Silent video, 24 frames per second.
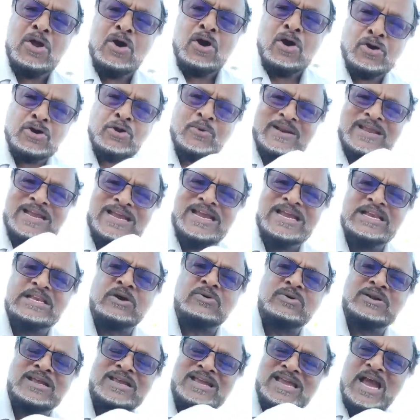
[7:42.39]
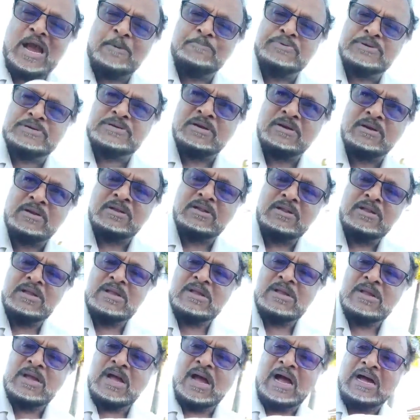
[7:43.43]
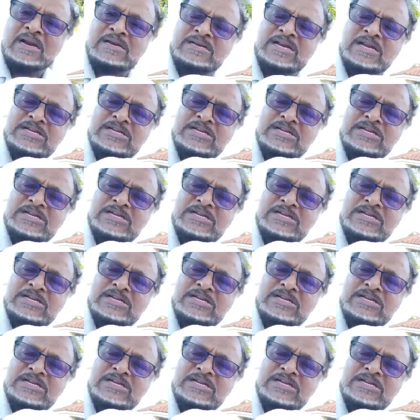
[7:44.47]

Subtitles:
or you will eat out the capital and